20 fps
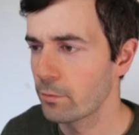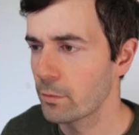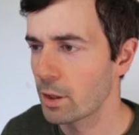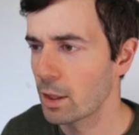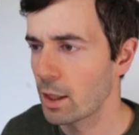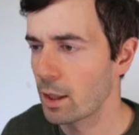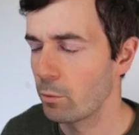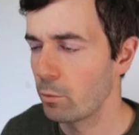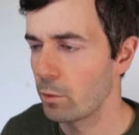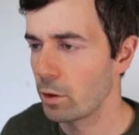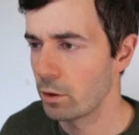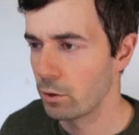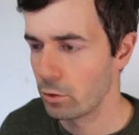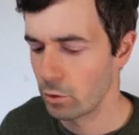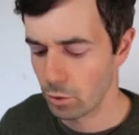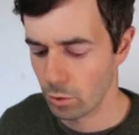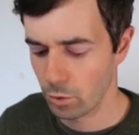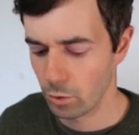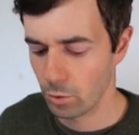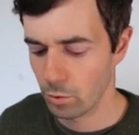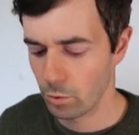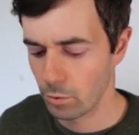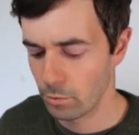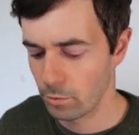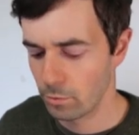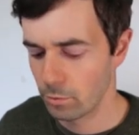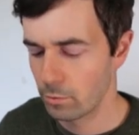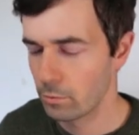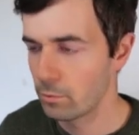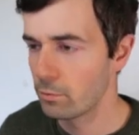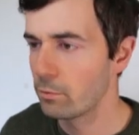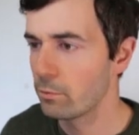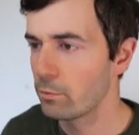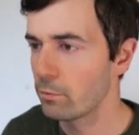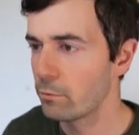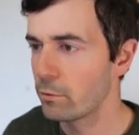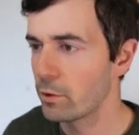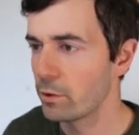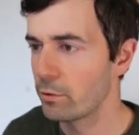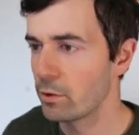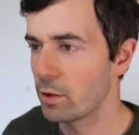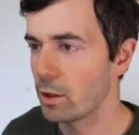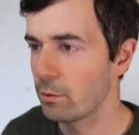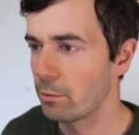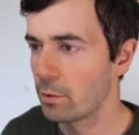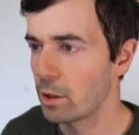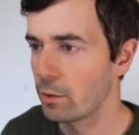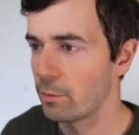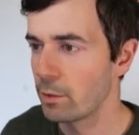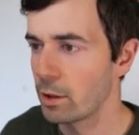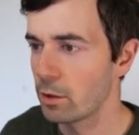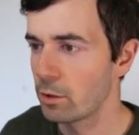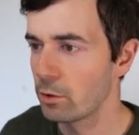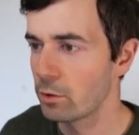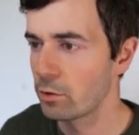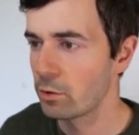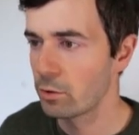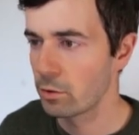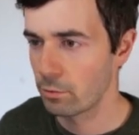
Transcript: and we'll do 15 millimeters